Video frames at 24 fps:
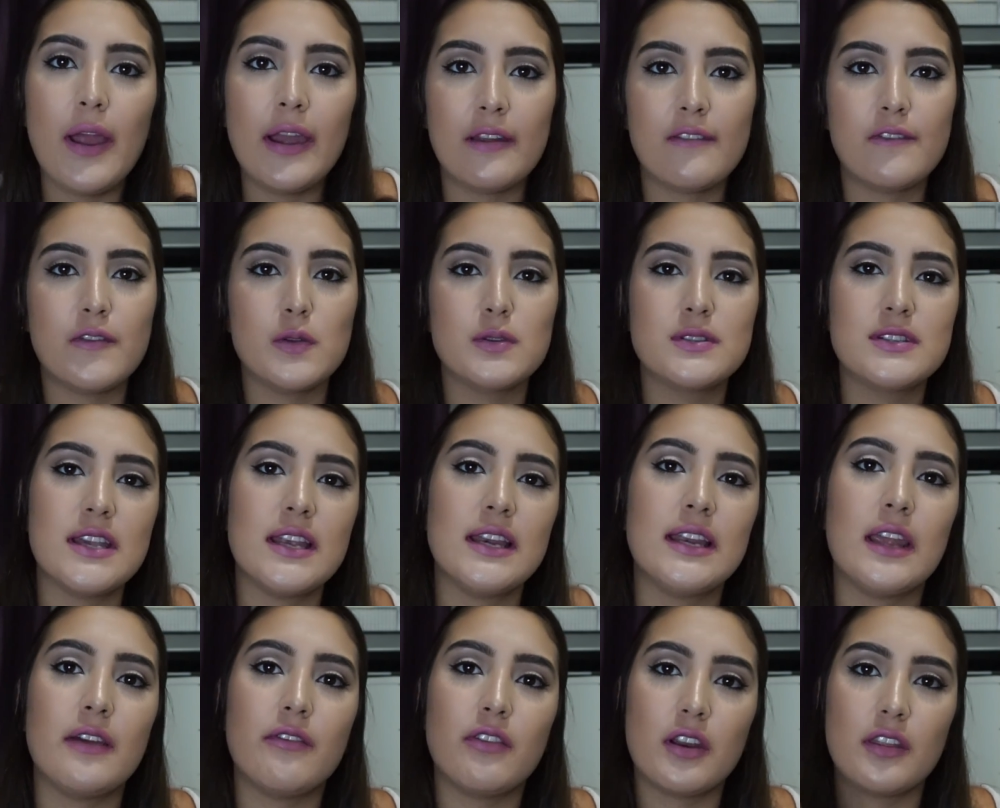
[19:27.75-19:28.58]
and if you
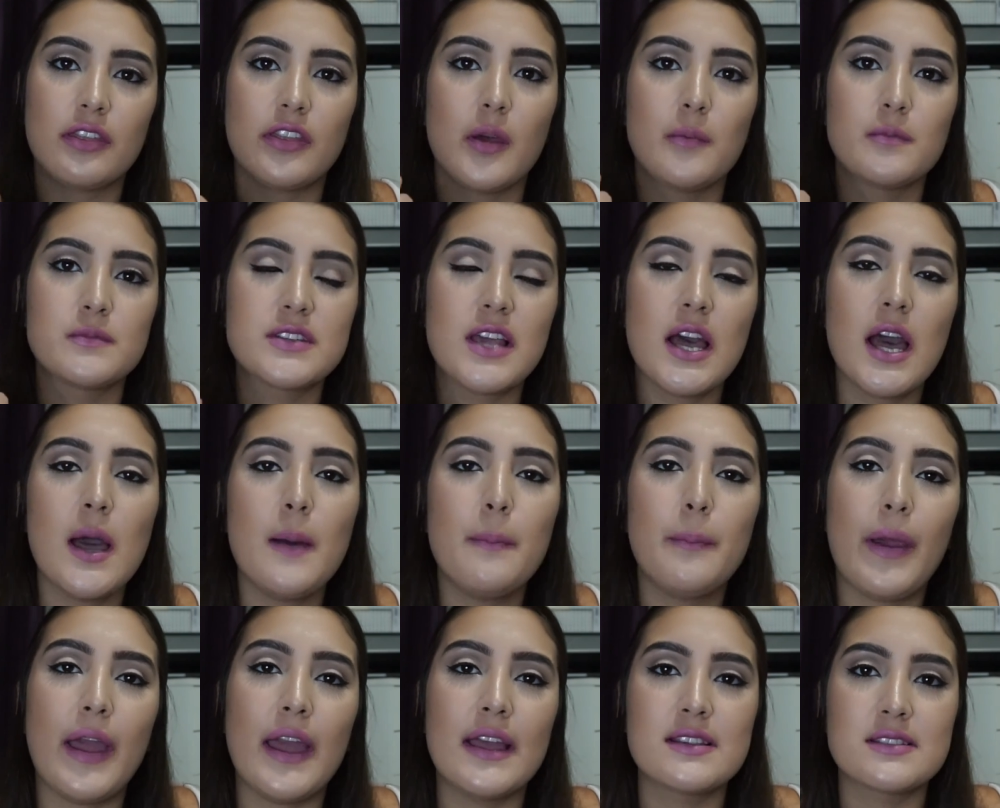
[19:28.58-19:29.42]
did, give it a thumbs
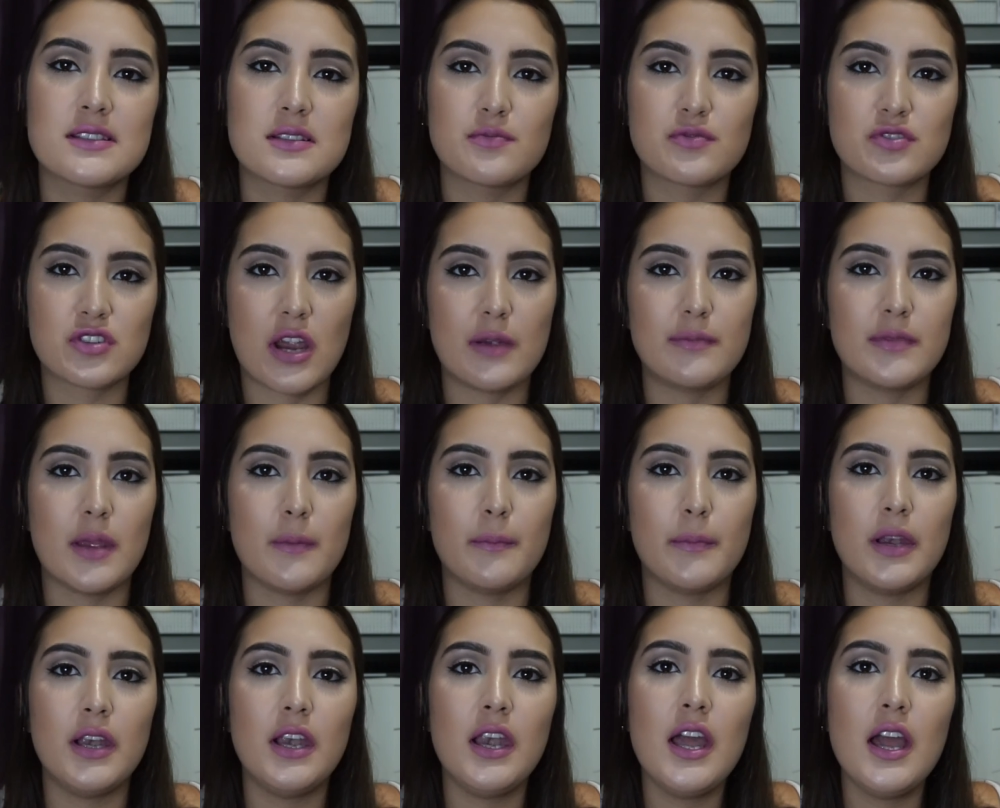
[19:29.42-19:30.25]
up and subscribe
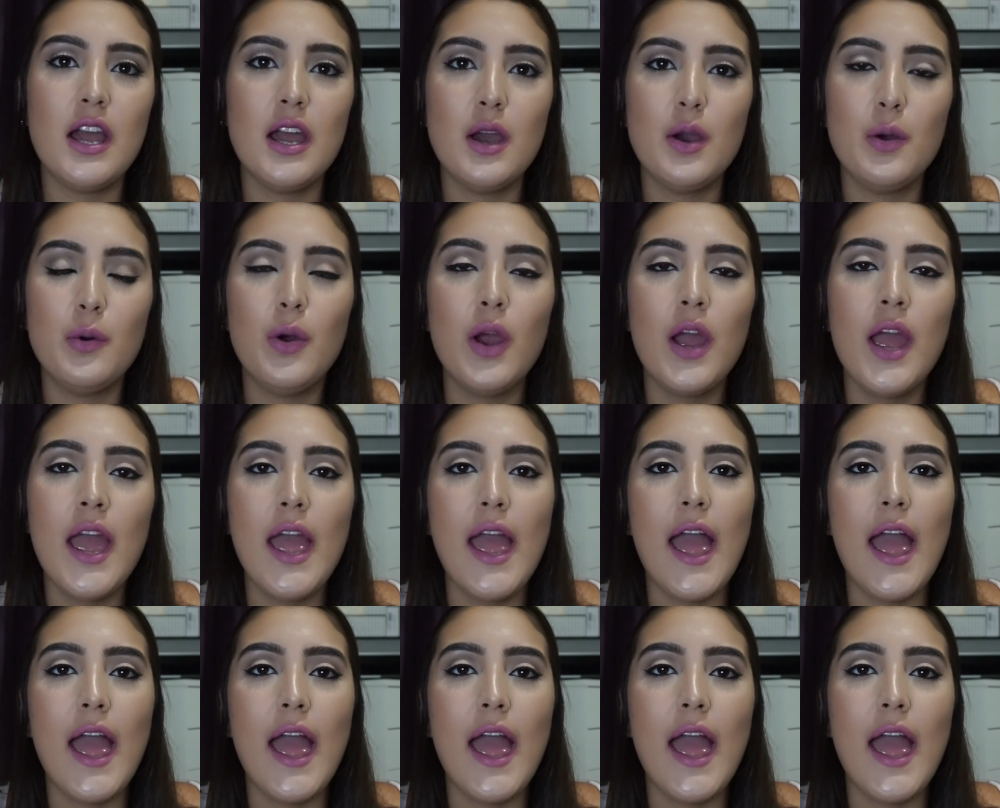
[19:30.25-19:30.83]
down below.